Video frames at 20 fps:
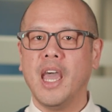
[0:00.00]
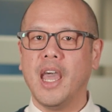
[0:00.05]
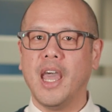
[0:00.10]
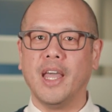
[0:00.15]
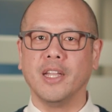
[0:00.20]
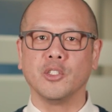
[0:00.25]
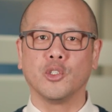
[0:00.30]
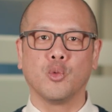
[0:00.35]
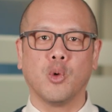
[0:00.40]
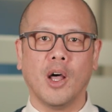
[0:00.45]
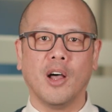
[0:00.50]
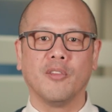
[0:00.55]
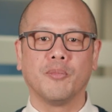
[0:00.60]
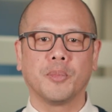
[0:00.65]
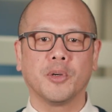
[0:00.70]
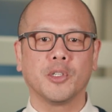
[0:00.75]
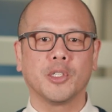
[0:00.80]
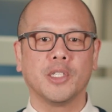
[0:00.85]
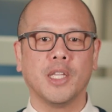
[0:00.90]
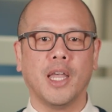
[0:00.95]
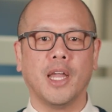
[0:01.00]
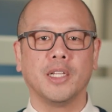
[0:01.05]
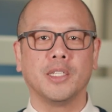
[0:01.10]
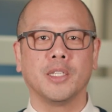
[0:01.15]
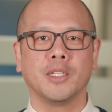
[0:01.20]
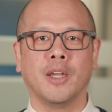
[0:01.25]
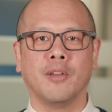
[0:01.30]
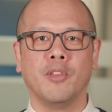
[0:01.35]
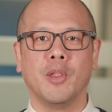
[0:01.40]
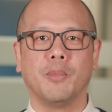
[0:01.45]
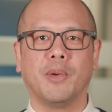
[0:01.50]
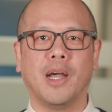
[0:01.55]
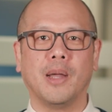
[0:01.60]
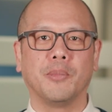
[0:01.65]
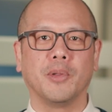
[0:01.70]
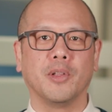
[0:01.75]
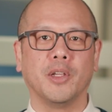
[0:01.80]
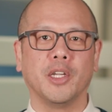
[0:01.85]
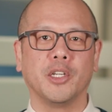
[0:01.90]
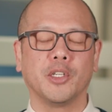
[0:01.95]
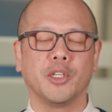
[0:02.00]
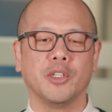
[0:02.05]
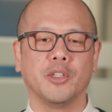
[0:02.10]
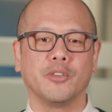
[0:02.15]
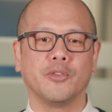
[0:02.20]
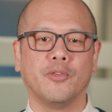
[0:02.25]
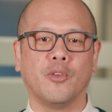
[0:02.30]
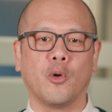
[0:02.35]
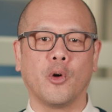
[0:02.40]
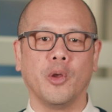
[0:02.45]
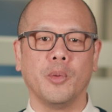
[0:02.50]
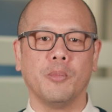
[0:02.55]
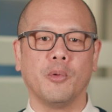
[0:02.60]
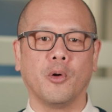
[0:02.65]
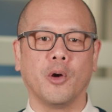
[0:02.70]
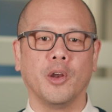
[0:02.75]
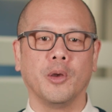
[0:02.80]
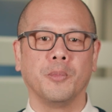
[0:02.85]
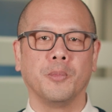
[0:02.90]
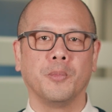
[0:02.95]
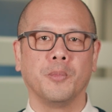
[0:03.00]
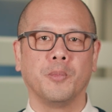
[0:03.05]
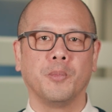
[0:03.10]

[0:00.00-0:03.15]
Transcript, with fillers: and 12% of the population is foreign born.